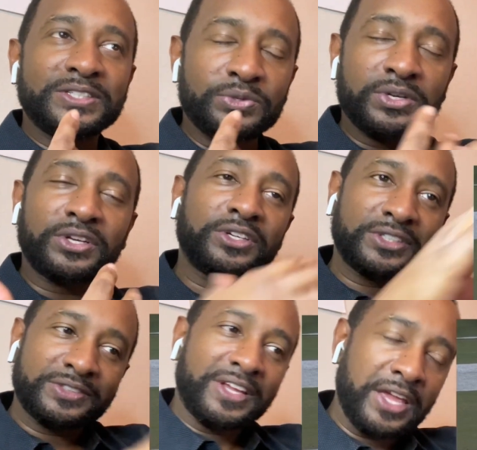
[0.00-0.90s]
you could
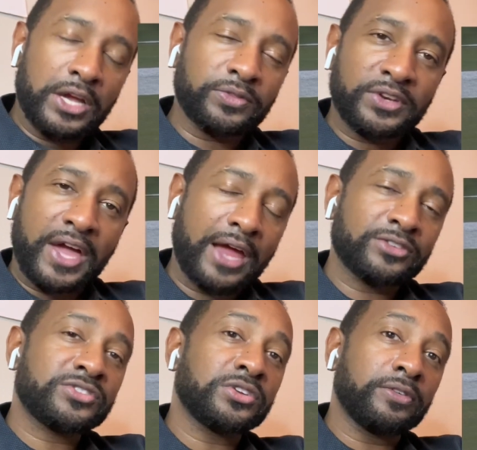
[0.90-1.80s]
have held the
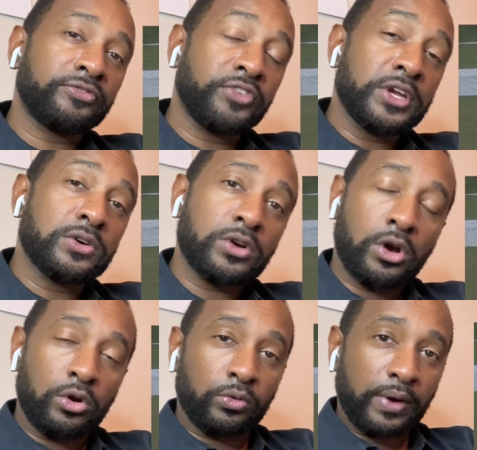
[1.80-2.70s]
Niners to a field
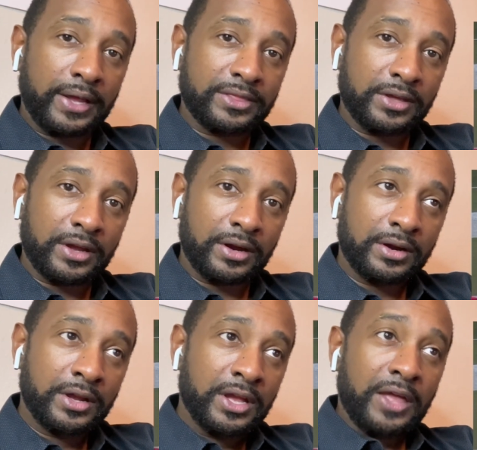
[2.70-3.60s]
goal right there.
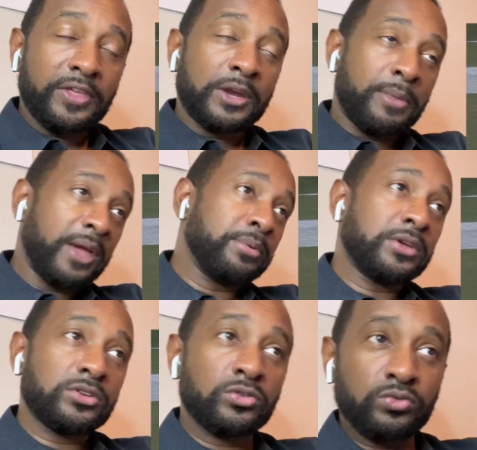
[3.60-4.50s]
And then
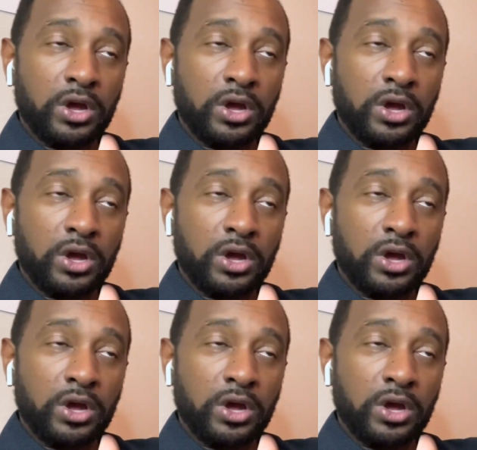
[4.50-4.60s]
maybe, who